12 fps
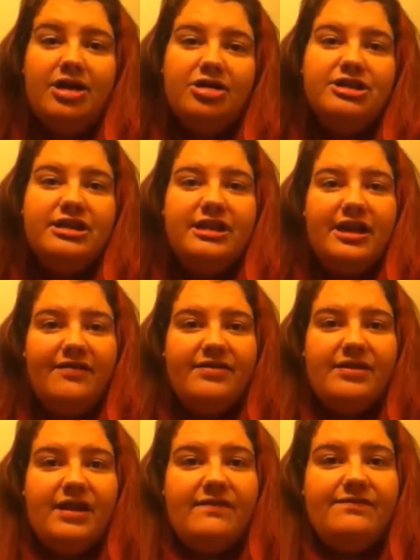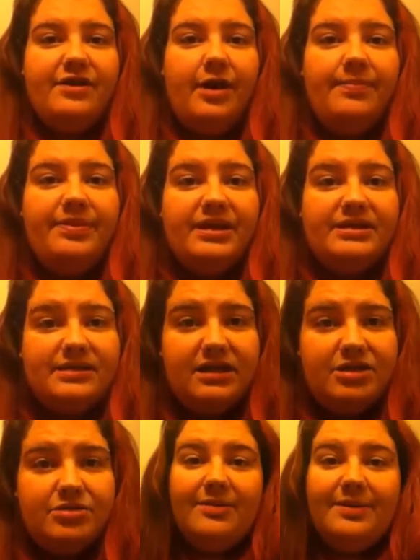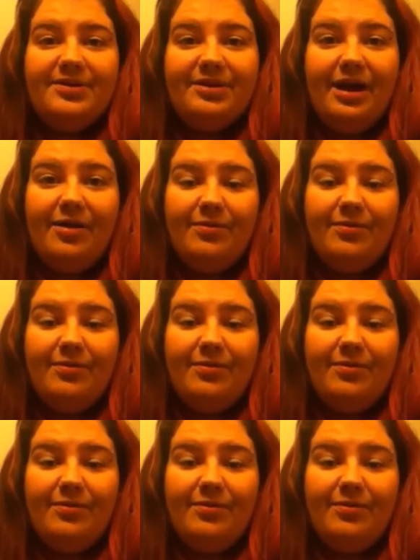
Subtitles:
energy and everything from the second. Sorry about